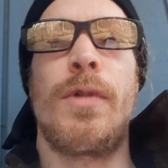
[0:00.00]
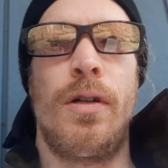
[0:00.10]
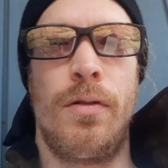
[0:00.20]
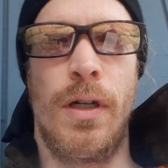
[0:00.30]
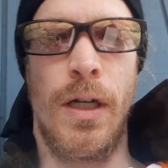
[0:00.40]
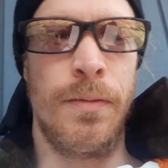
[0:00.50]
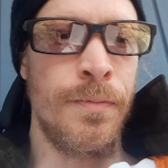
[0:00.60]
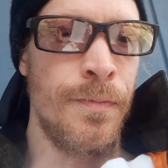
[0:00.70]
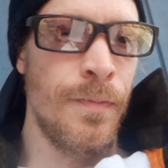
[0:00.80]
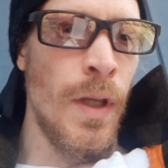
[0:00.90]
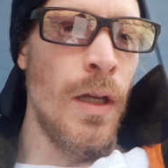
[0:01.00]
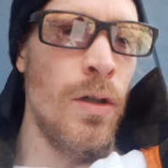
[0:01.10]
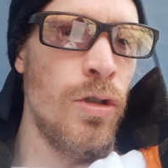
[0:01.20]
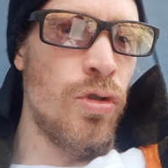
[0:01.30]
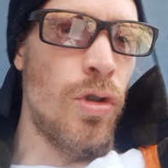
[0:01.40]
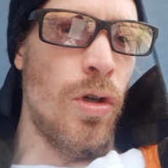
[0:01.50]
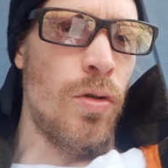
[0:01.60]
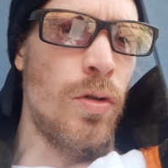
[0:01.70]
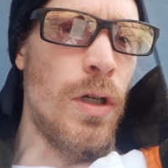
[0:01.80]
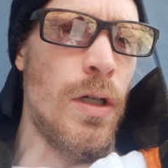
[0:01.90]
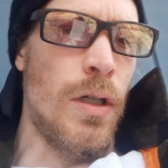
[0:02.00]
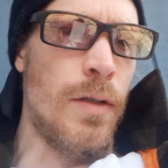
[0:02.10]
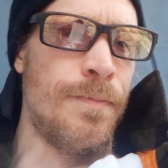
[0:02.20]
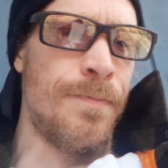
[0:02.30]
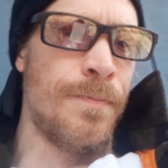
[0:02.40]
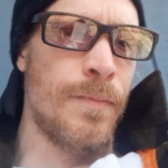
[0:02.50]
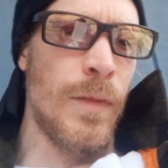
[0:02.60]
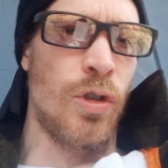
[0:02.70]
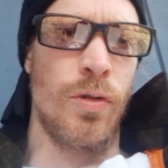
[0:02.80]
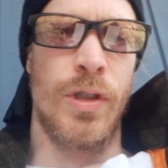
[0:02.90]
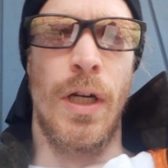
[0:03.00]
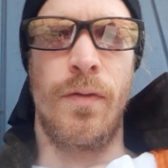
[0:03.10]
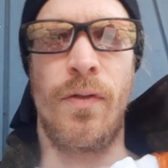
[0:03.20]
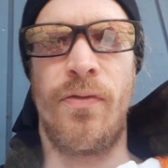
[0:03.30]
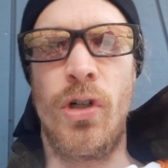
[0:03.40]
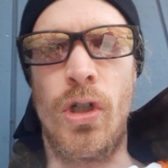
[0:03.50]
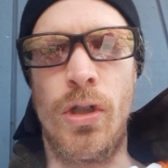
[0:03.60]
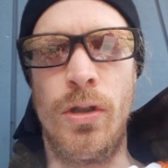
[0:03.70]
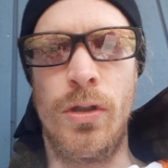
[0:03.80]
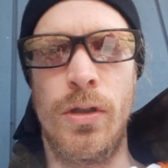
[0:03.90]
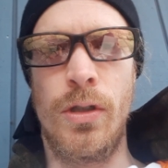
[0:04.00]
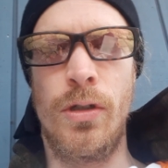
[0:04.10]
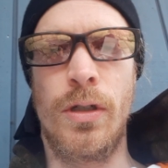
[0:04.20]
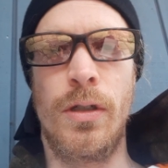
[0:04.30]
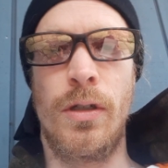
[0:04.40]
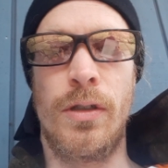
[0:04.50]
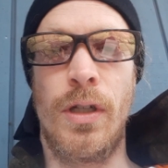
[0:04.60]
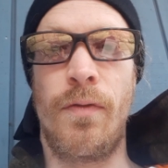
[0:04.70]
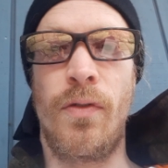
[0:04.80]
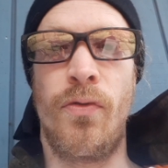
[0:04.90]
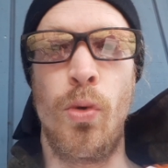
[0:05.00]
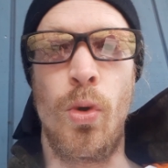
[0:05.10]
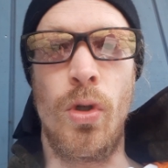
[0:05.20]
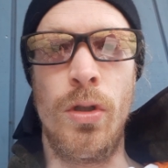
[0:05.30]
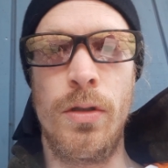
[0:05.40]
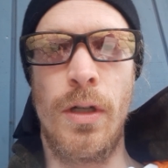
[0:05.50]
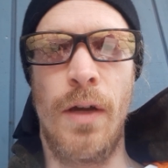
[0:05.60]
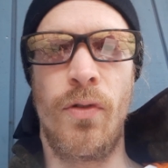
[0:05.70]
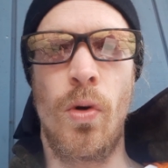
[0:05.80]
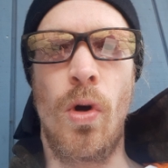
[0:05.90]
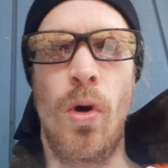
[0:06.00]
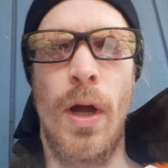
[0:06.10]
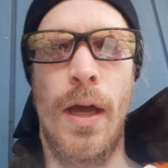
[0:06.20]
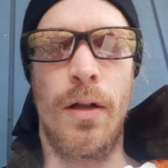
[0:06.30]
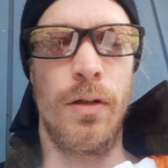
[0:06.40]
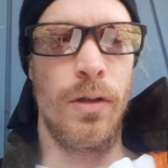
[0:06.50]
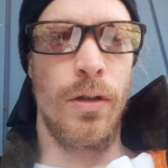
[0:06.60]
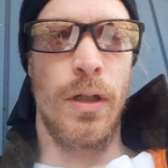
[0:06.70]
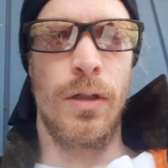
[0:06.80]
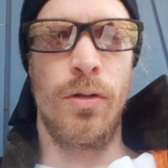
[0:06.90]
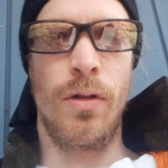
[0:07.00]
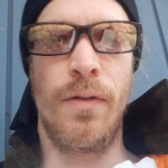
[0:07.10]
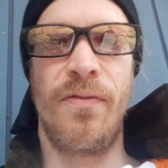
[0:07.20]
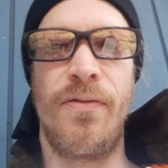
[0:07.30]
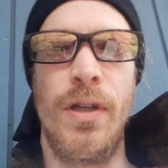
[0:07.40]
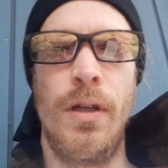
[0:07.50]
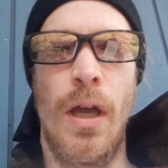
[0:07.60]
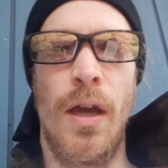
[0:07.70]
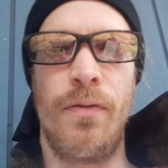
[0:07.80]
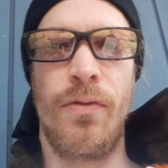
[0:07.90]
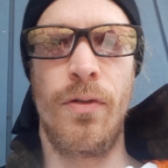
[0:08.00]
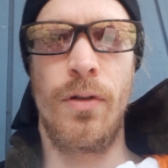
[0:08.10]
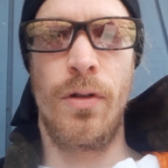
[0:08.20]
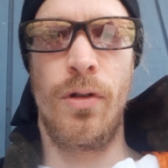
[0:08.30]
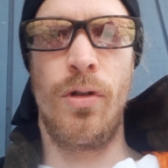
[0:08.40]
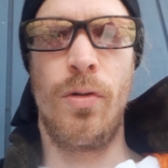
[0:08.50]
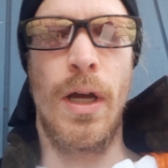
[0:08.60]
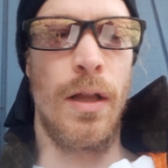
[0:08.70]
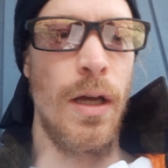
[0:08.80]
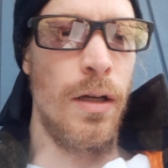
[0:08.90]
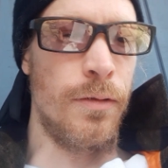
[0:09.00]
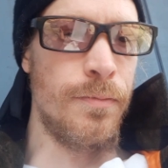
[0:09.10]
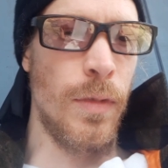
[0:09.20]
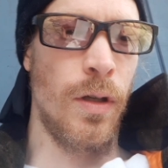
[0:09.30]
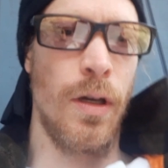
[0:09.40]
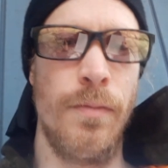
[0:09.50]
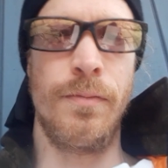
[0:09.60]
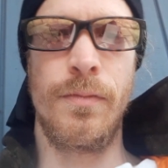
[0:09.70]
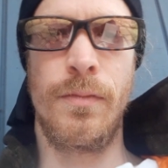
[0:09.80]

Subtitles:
Okay? So instead of the full, instead of the fool, F-O-O-L, you're going to do the F-U-L-L. Okay?